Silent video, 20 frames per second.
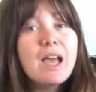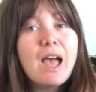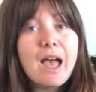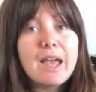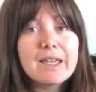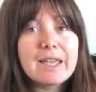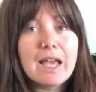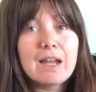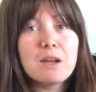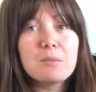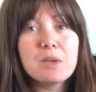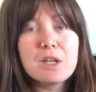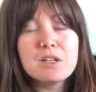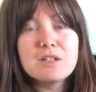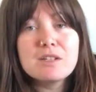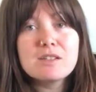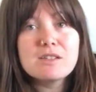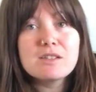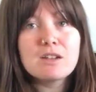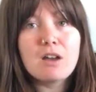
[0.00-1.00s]
Again, I'm going
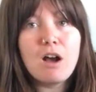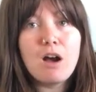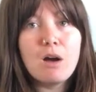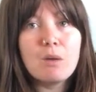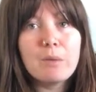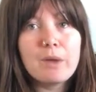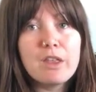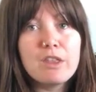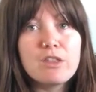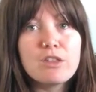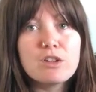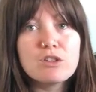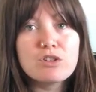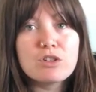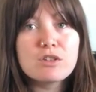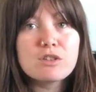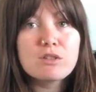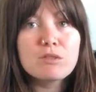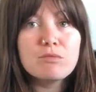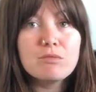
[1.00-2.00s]
to start with
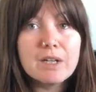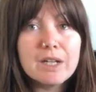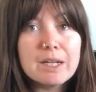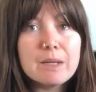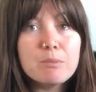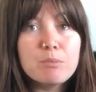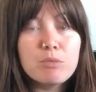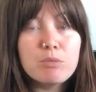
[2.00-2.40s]
just a really